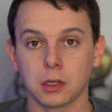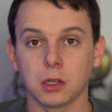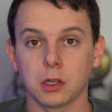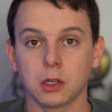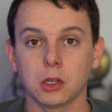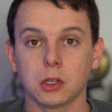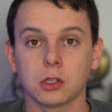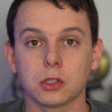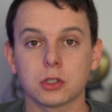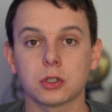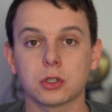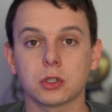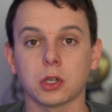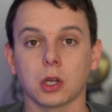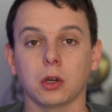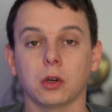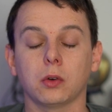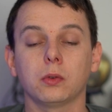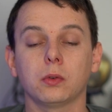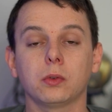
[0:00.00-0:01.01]

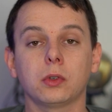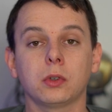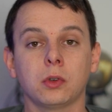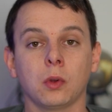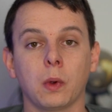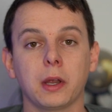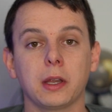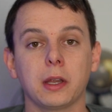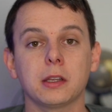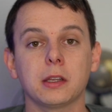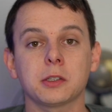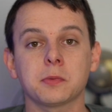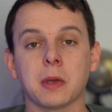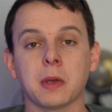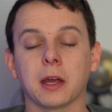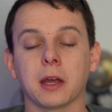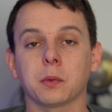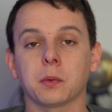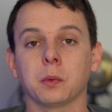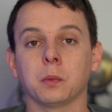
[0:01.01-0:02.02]
So the way this
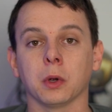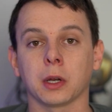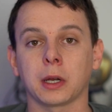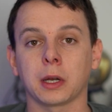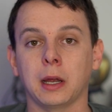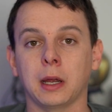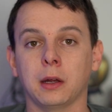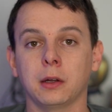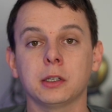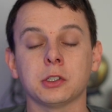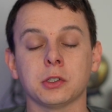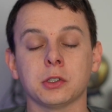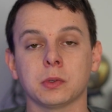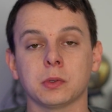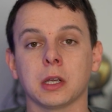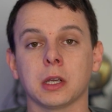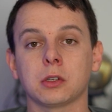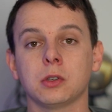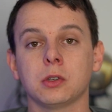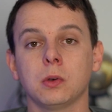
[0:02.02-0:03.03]
math would work out is you
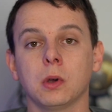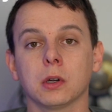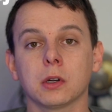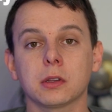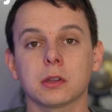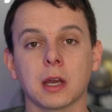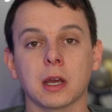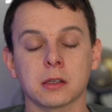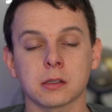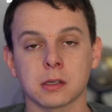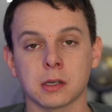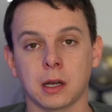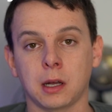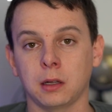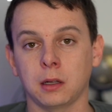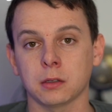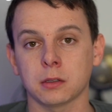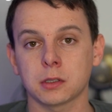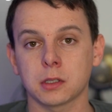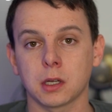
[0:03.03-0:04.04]
take
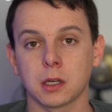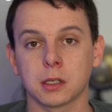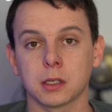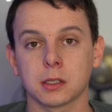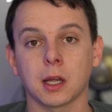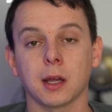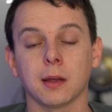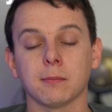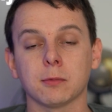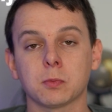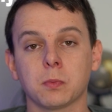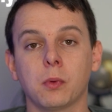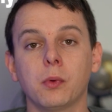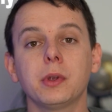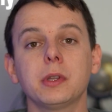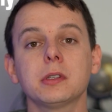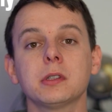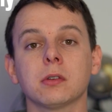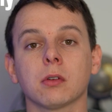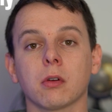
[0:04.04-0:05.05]
$200,000 times
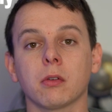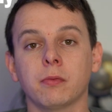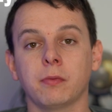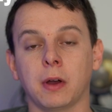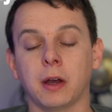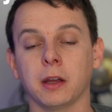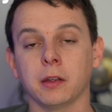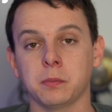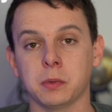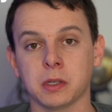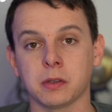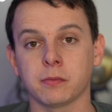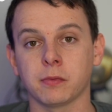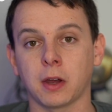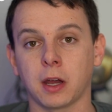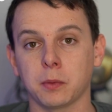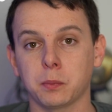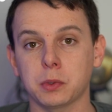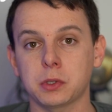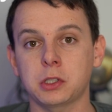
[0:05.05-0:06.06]
0.05 being
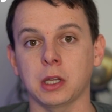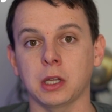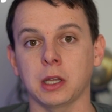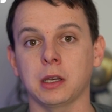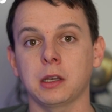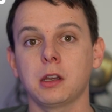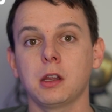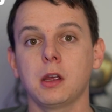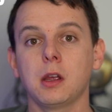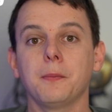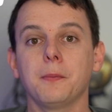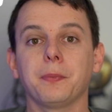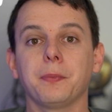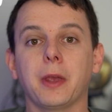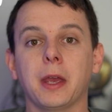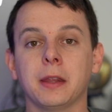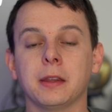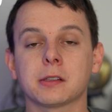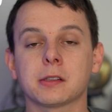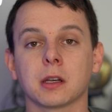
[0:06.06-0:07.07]
5%,
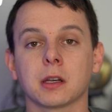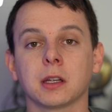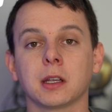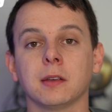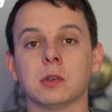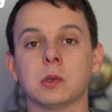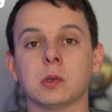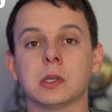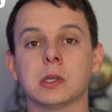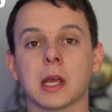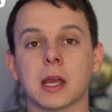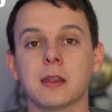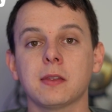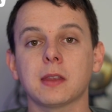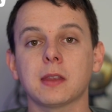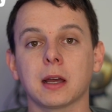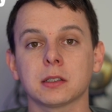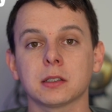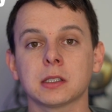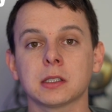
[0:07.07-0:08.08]
and it's going to give you
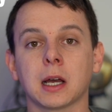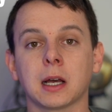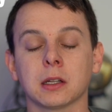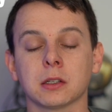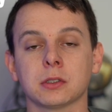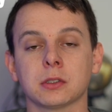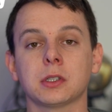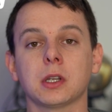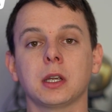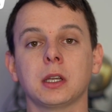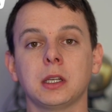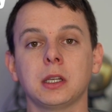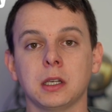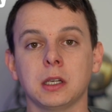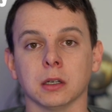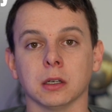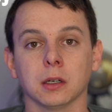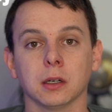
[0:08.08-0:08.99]
$10,000 a year.